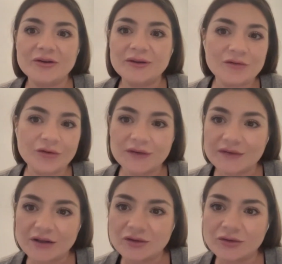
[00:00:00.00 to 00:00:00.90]
if you
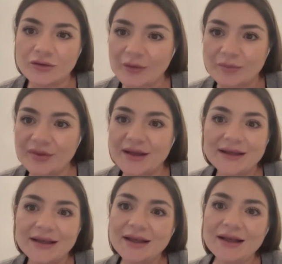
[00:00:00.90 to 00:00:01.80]
decide to do
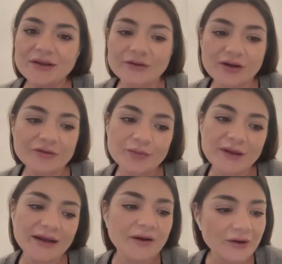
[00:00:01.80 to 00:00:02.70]
something, you have to be
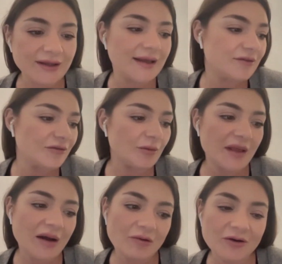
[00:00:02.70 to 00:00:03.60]
like, okay, from
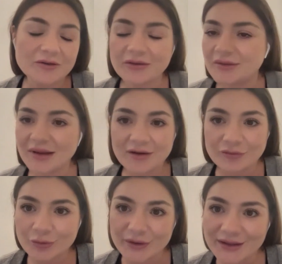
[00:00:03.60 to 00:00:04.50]
now on,
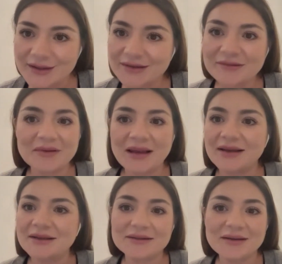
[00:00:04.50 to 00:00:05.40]
every week,
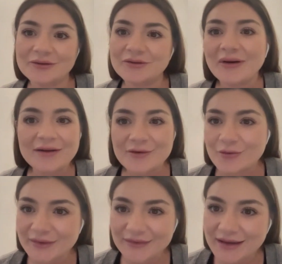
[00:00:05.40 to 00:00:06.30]
like, I don't know, every
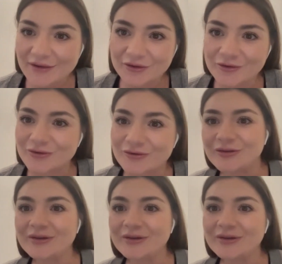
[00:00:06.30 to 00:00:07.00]
Wednesday afternoon,